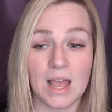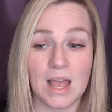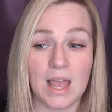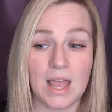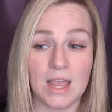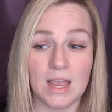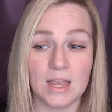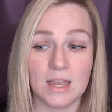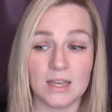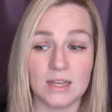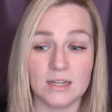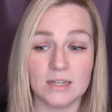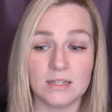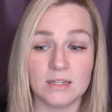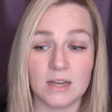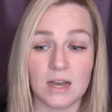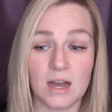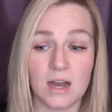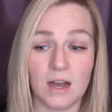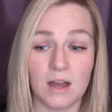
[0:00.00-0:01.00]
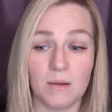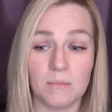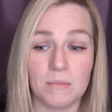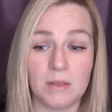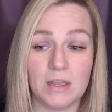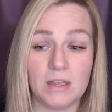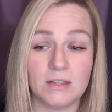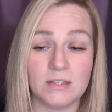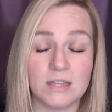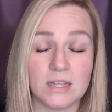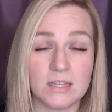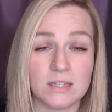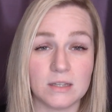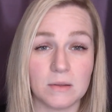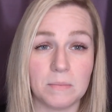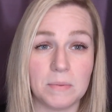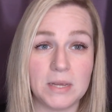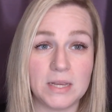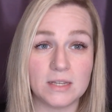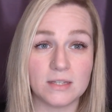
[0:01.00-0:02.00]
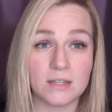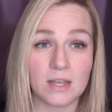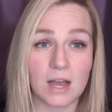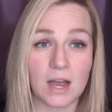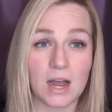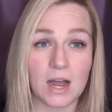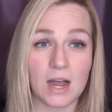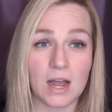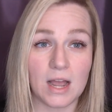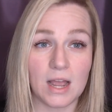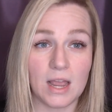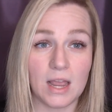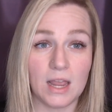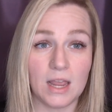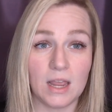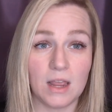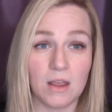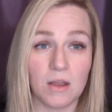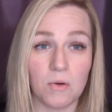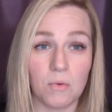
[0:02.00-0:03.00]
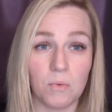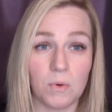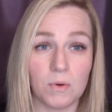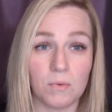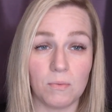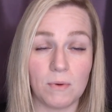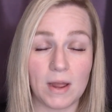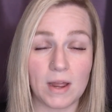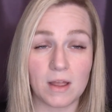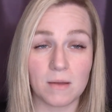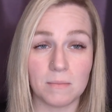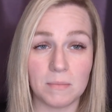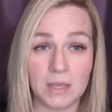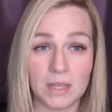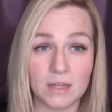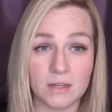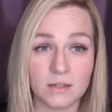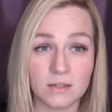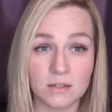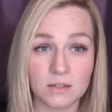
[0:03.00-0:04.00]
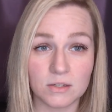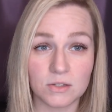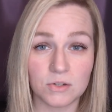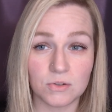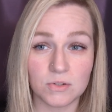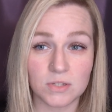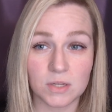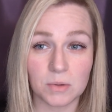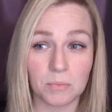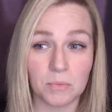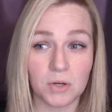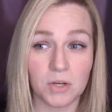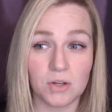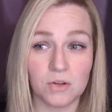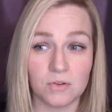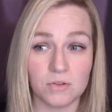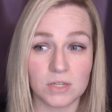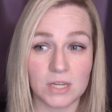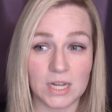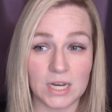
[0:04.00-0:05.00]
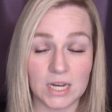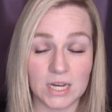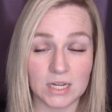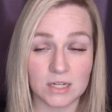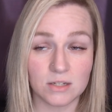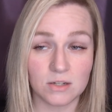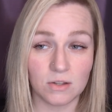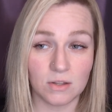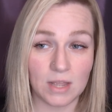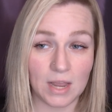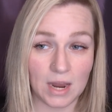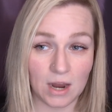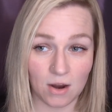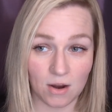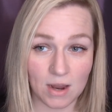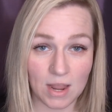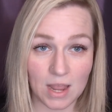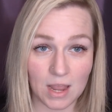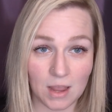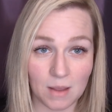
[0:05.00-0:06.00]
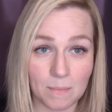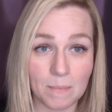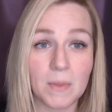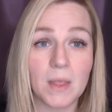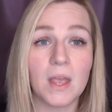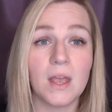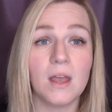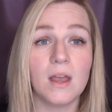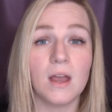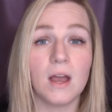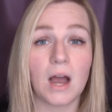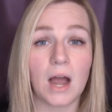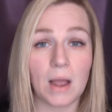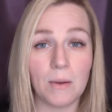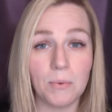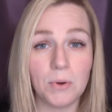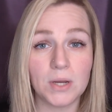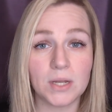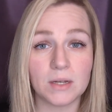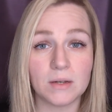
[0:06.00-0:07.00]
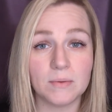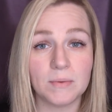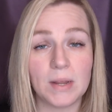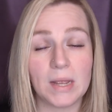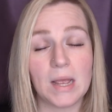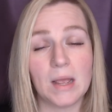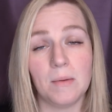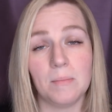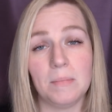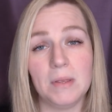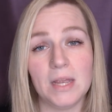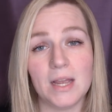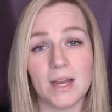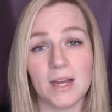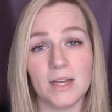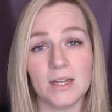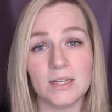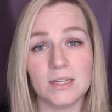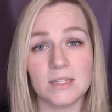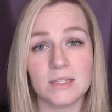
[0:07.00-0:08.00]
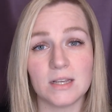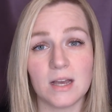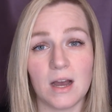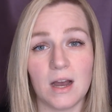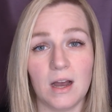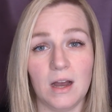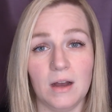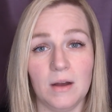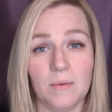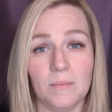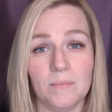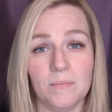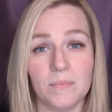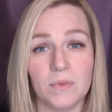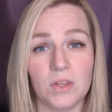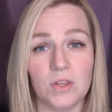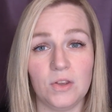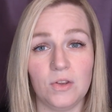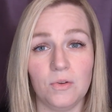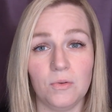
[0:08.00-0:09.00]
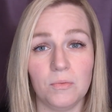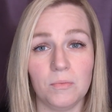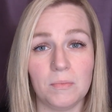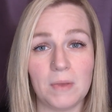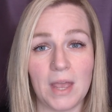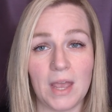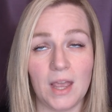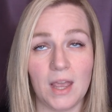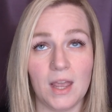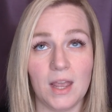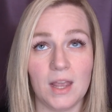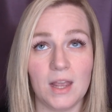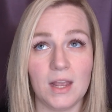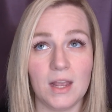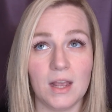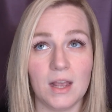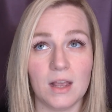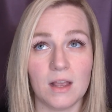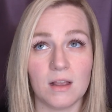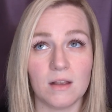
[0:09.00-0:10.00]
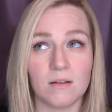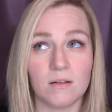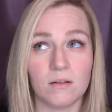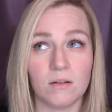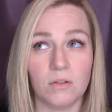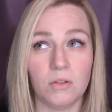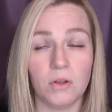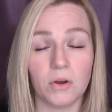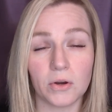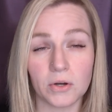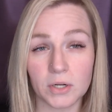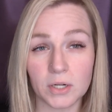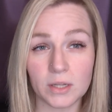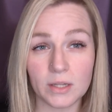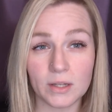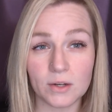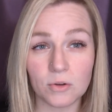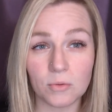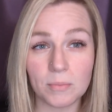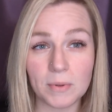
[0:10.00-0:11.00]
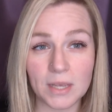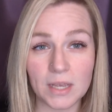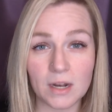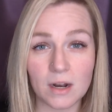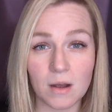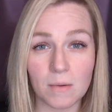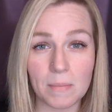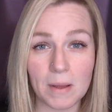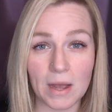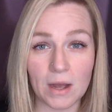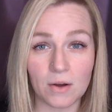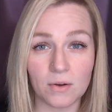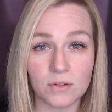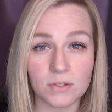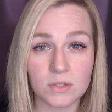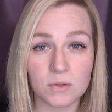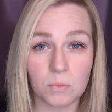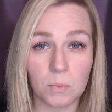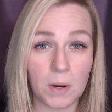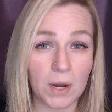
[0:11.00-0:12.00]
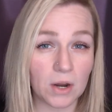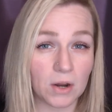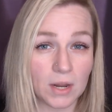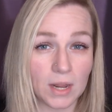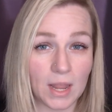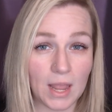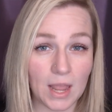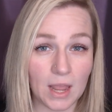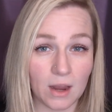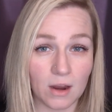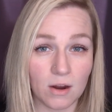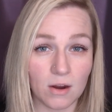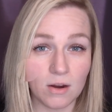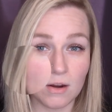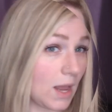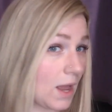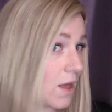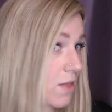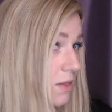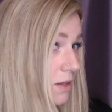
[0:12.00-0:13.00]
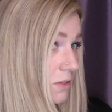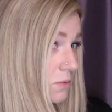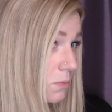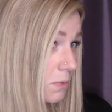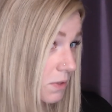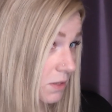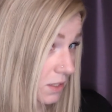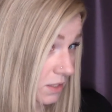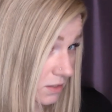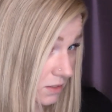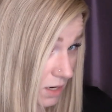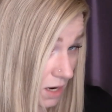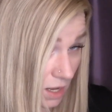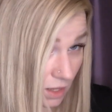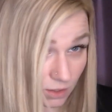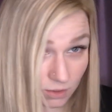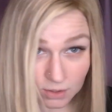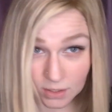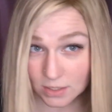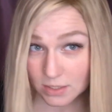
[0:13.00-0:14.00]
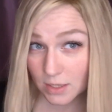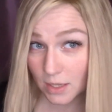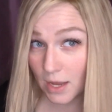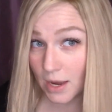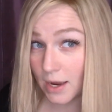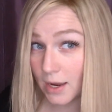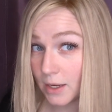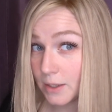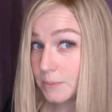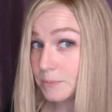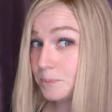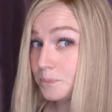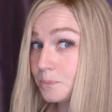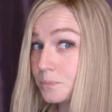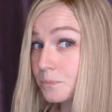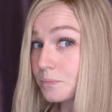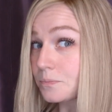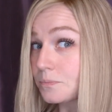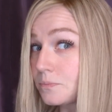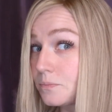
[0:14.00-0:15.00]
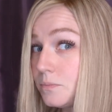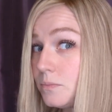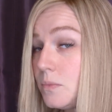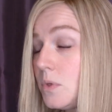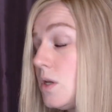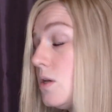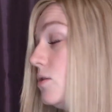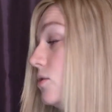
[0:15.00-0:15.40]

And is this a piece that I would recommend to someone who's getting into the hair game? I would, because you may learn a little bit about wearing hair. Hey guys, it's Tisha. So my video had